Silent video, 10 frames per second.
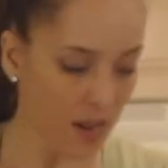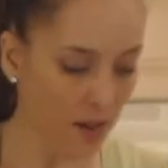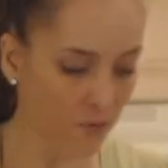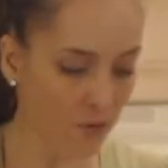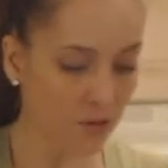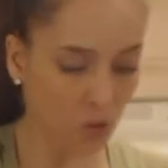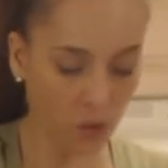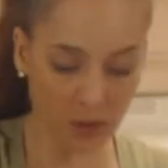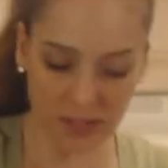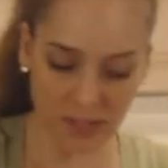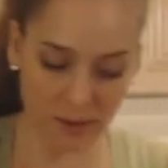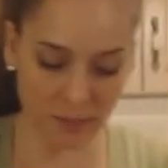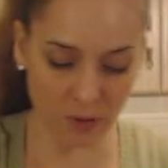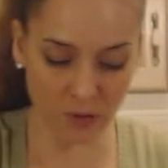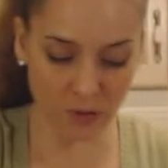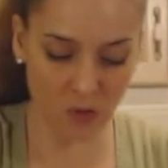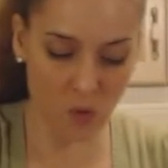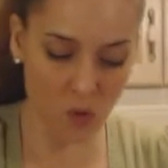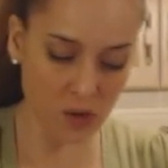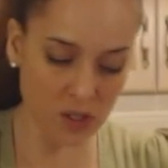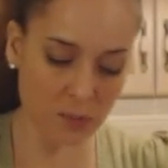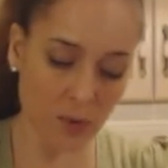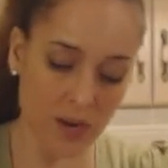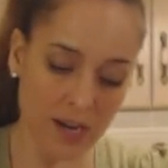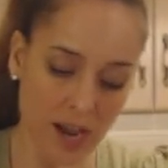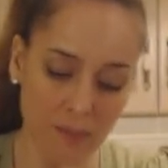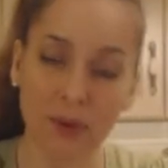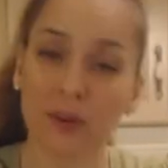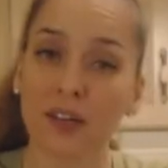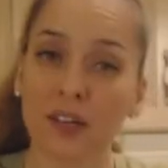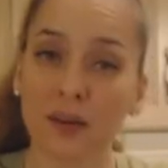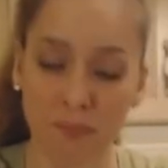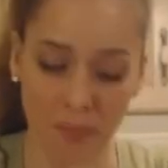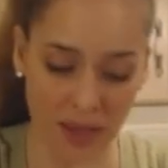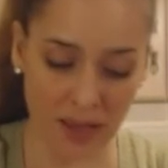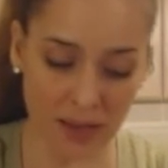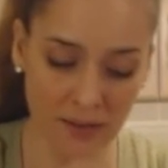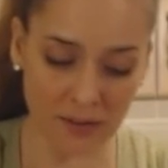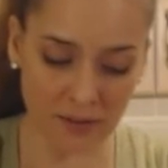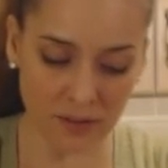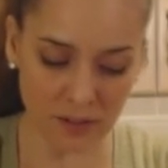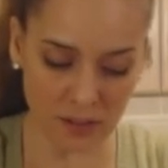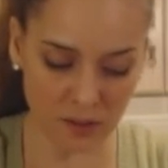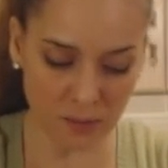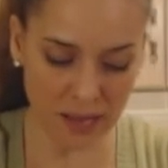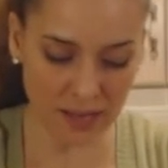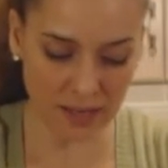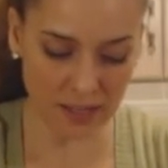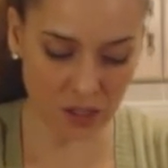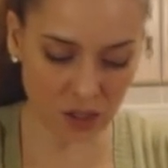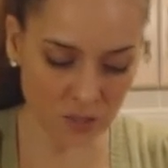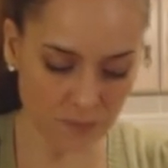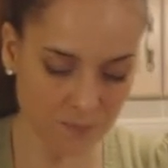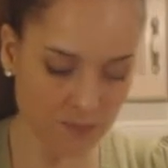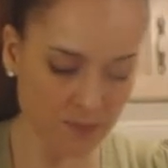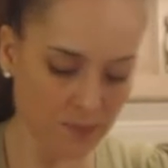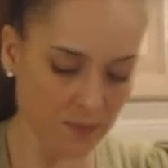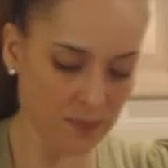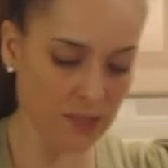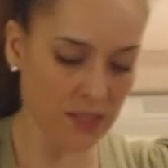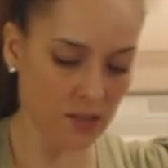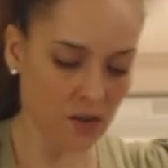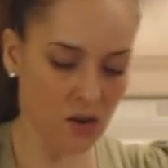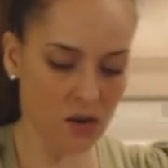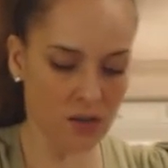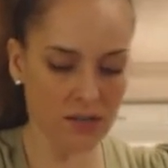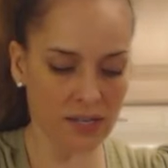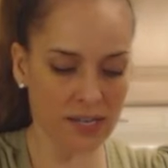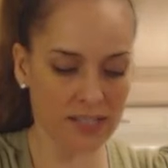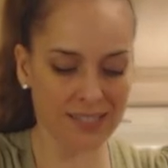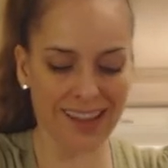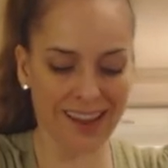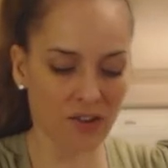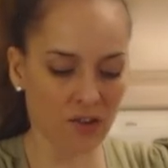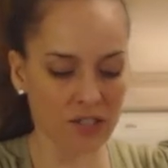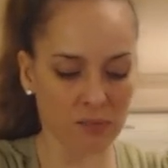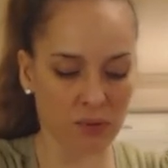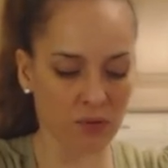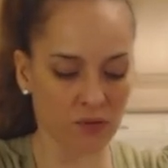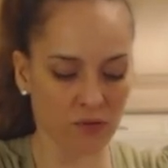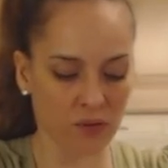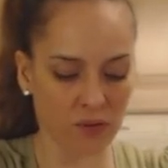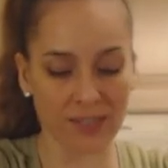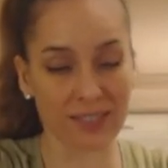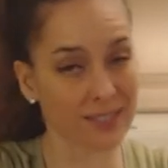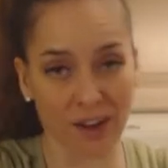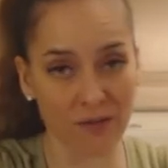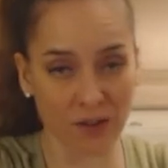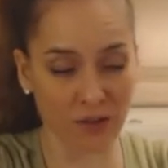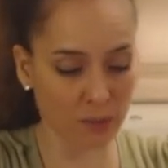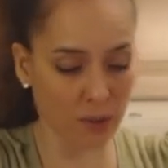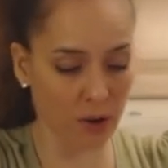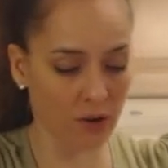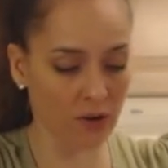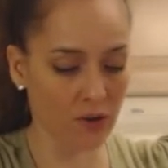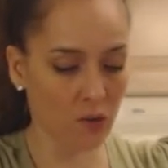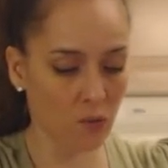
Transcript: I have a greased up or, or sprayed up pan baking dish. Oh, it's tender. It's beautiful. It is not falling apart.